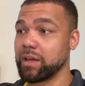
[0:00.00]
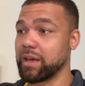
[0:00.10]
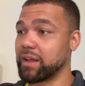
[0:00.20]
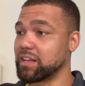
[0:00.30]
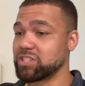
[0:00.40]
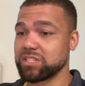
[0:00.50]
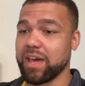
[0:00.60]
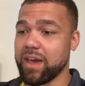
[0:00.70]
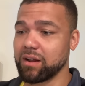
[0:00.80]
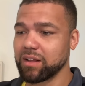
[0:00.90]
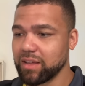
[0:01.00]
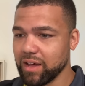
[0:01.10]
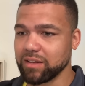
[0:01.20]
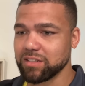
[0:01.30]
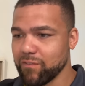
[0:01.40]
And I just had a
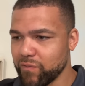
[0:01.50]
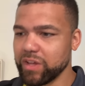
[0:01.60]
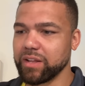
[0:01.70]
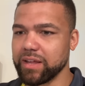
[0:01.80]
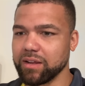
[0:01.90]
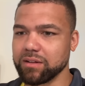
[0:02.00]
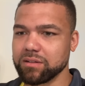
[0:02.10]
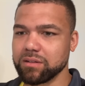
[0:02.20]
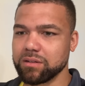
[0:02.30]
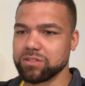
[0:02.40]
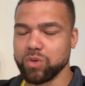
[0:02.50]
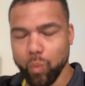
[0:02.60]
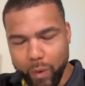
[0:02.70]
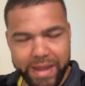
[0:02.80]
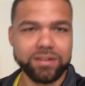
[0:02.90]
gut feeling to
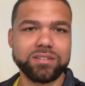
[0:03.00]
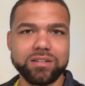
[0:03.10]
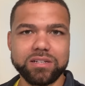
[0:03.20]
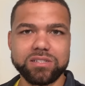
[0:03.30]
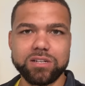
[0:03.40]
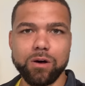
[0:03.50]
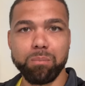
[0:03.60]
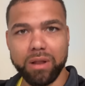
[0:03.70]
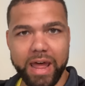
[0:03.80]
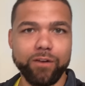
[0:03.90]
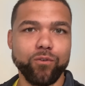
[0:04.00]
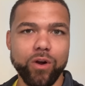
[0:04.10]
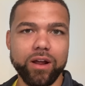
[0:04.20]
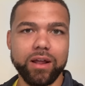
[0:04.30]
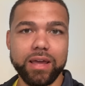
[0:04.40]
wait until Black
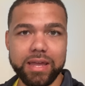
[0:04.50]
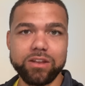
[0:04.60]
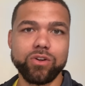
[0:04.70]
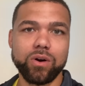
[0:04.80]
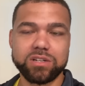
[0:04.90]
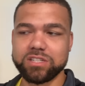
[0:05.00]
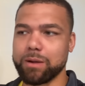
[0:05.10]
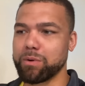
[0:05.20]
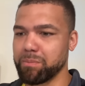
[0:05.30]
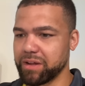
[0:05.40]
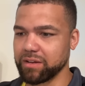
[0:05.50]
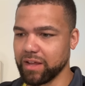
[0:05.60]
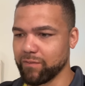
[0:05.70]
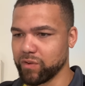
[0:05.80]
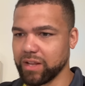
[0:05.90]
Friday and or Cyber
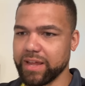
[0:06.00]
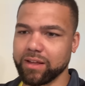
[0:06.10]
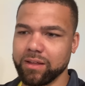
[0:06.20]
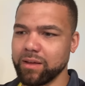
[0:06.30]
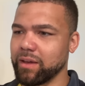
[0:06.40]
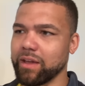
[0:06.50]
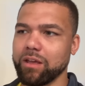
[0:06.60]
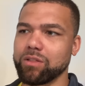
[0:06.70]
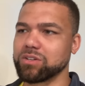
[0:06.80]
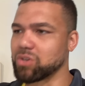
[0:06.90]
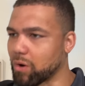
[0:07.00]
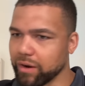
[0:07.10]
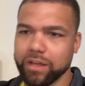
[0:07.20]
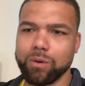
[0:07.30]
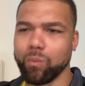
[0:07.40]
Monday. I feel like either
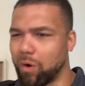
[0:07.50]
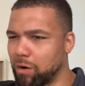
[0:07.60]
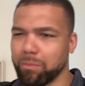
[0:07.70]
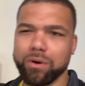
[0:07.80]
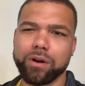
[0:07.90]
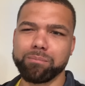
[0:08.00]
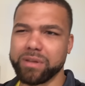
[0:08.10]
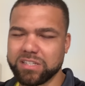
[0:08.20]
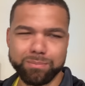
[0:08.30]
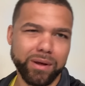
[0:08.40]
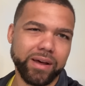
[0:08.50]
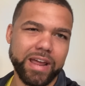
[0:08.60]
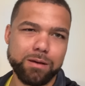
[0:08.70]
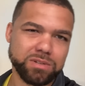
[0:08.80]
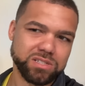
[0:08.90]
Target, Walmart, Best Buy,
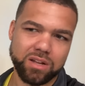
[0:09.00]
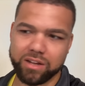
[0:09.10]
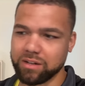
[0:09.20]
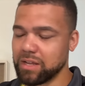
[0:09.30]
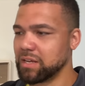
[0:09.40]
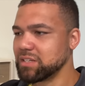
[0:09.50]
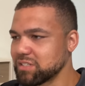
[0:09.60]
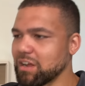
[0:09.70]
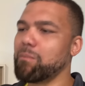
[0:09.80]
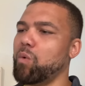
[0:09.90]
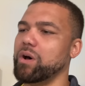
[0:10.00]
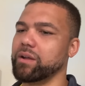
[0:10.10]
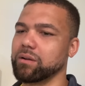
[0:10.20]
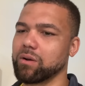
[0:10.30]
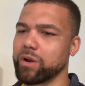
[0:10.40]
Amazon,
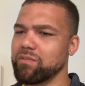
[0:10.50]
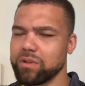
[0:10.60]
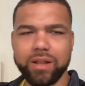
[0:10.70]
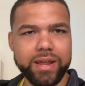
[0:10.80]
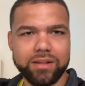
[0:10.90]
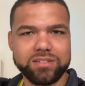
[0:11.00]
someone, or even like